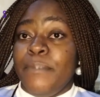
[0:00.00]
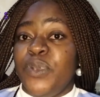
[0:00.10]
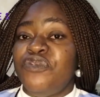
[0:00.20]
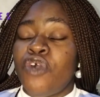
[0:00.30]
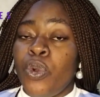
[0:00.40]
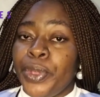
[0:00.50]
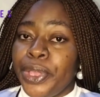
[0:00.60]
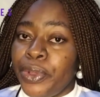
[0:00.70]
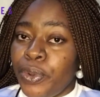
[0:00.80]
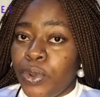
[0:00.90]
Before
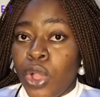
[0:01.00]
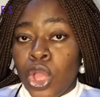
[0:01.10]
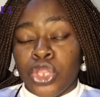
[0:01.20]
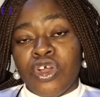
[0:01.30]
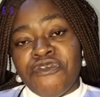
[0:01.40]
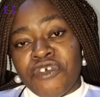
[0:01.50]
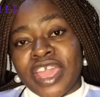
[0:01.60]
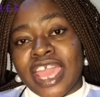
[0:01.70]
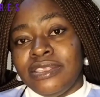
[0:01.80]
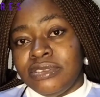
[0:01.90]
we go, don't
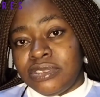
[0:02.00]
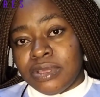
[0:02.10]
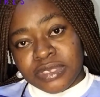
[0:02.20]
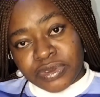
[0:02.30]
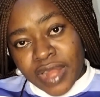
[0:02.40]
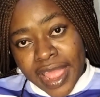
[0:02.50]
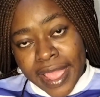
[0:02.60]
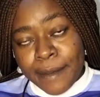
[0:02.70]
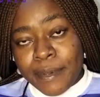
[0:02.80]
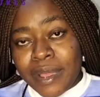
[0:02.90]
forget to
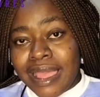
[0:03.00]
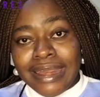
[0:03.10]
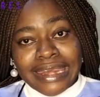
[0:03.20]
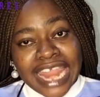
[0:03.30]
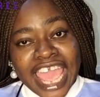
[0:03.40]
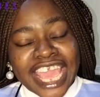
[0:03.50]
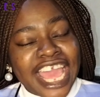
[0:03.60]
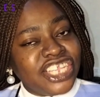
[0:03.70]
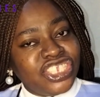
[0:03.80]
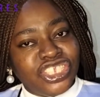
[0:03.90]
subscribe, like,
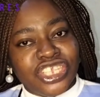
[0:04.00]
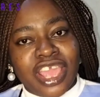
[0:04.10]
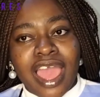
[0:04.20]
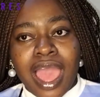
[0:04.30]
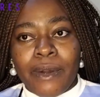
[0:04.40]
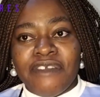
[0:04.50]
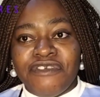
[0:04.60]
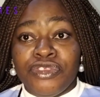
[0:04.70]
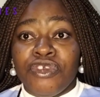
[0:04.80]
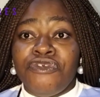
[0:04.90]
and share our
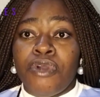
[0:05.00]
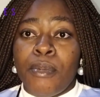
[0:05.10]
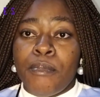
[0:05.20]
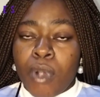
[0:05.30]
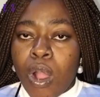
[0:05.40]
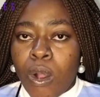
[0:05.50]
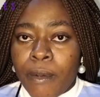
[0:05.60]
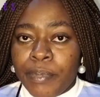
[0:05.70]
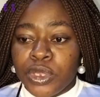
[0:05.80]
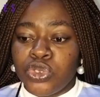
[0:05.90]
video for more.